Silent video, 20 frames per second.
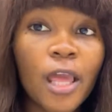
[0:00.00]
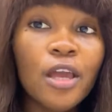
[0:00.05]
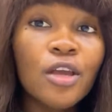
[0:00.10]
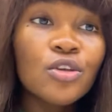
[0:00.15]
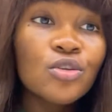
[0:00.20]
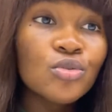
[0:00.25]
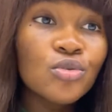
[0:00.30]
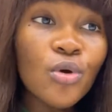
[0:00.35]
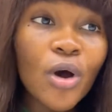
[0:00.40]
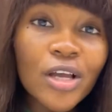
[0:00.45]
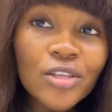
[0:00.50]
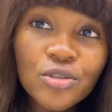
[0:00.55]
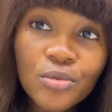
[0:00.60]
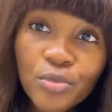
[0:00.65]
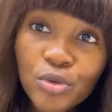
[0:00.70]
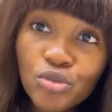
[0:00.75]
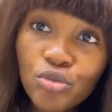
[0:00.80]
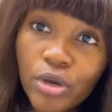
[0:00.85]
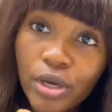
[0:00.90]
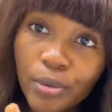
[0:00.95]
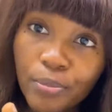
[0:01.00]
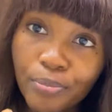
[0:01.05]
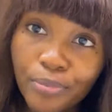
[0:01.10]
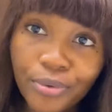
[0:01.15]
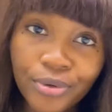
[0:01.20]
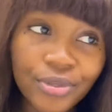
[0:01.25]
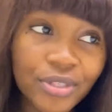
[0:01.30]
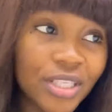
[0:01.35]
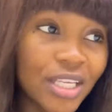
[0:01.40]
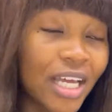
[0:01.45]
So, assuming you're a
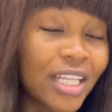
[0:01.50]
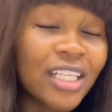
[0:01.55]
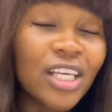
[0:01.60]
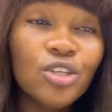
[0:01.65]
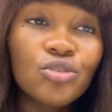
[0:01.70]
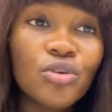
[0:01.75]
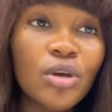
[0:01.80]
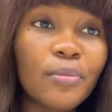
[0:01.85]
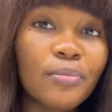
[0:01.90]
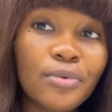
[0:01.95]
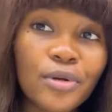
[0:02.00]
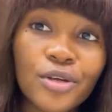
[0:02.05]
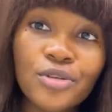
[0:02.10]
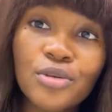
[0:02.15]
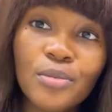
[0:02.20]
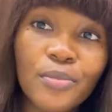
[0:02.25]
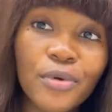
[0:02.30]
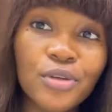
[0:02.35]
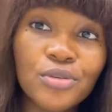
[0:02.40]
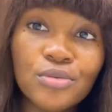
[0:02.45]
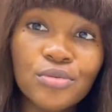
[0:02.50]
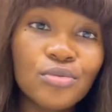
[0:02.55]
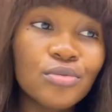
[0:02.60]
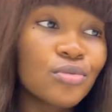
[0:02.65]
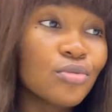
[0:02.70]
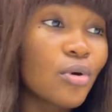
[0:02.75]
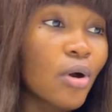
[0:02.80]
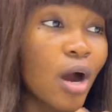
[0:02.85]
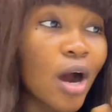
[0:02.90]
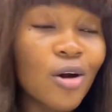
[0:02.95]
boss and then you employ somebody to
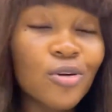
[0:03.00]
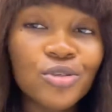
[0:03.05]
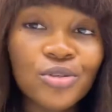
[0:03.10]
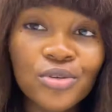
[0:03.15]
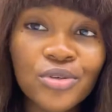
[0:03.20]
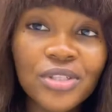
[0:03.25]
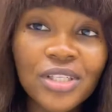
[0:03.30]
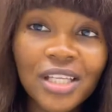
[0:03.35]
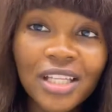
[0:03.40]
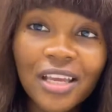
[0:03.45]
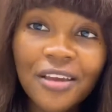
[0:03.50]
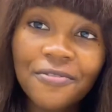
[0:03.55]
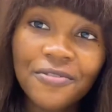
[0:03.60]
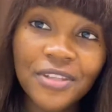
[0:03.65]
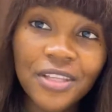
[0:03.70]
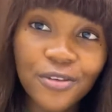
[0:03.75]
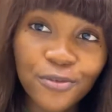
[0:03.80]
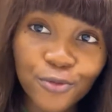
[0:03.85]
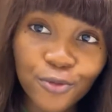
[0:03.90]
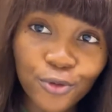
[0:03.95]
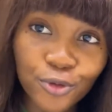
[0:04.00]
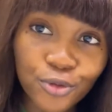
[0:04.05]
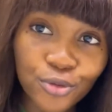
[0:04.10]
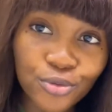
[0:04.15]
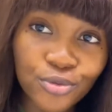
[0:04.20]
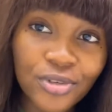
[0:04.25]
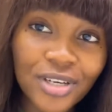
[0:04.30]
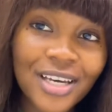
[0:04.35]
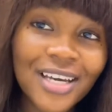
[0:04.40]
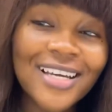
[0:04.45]
do your house chores and everything for
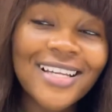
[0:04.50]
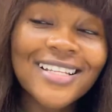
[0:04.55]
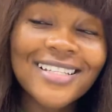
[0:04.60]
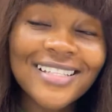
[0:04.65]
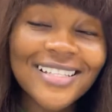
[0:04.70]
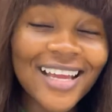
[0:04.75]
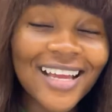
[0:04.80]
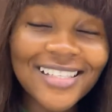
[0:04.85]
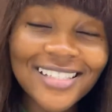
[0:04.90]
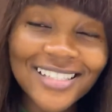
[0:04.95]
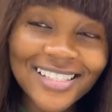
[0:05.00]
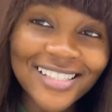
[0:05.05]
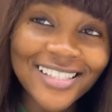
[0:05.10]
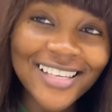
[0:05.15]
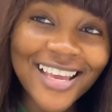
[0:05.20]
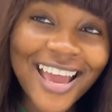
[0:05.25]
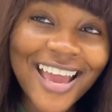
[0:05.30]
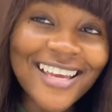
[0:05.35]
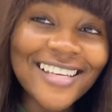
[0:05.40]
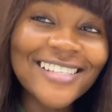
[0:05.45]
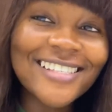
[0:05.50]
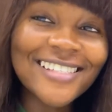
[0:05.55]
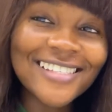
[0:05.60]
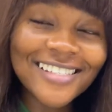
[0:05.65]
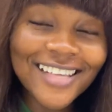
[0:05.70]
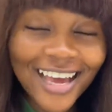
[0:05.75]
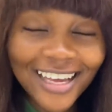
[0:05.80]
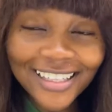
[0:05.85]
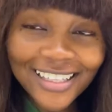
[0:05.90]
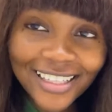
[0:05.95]
you, that is
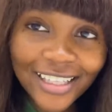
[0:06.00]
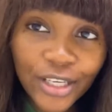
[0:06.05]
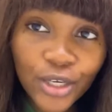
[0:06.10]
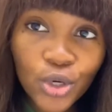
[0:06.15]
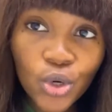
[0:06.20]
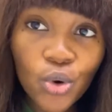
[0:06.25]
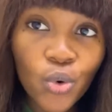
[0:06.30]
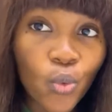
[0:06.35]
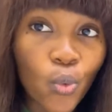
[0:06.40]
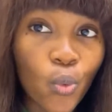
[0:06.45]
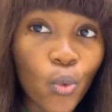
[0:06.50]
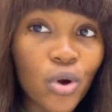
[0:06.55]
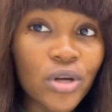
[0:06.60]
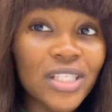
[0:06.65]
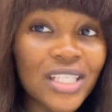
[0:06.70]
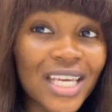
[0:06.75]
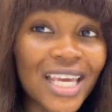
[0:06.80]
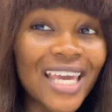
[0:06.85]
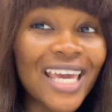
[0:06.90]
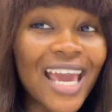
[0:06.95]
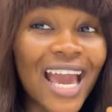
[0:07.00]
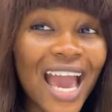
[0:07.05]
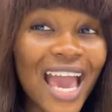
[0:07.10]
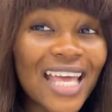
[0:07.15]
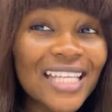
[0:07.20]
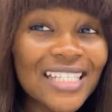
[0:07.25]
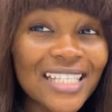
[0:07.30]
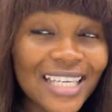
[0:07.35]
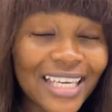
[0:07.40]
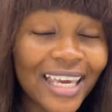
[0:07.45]
exactly what a
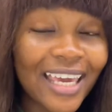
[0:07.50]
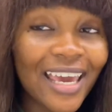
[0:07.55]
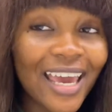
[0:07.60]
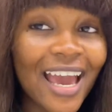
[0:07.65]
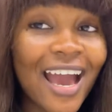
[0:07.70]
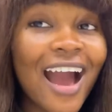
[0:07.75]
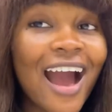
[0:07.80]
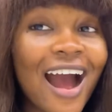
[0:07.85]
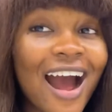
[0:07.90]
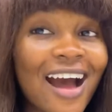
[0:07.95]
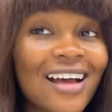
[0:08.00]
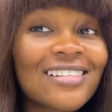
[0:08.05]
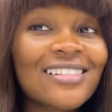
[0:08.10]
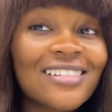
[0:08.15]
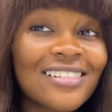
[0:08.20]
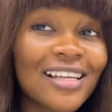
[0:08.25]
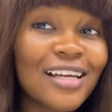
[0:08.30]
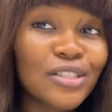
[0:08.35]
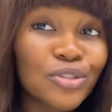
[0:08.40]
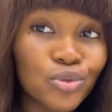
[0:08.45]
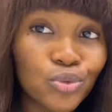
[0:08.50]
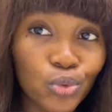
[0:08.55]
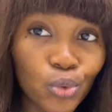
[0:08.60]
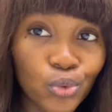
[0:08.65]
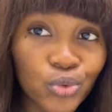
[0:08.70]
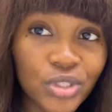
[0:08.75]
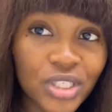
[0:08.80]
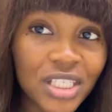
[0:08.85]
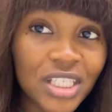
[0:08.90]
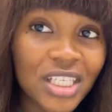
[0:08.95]
healthcare assistant
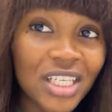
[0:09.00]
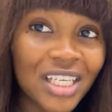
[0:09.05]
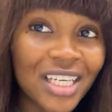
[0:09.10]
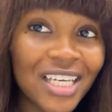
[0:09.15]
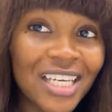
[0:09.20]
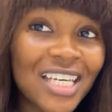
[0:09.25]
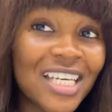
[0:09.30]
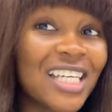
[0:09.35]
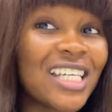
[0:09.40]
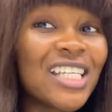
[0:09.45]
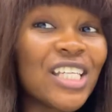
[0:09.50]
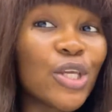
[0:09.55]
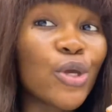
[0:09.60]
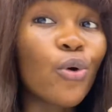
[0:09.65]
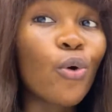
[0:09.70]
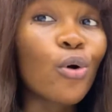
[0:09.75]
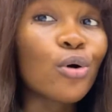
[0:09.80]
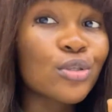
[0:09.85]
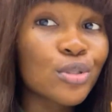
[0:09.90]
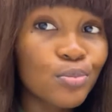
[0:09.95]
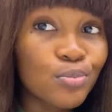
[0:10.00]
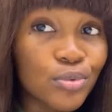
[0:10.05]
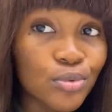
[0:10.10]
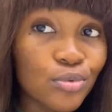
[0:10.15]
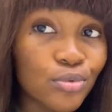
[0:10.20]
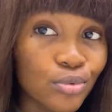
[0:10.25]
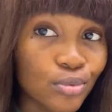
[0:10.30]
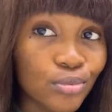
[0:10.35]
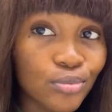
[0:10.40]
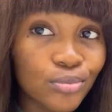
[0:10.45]
does in a
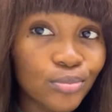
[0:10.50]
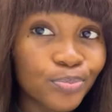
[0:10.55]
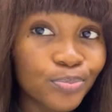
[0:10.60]
hospital.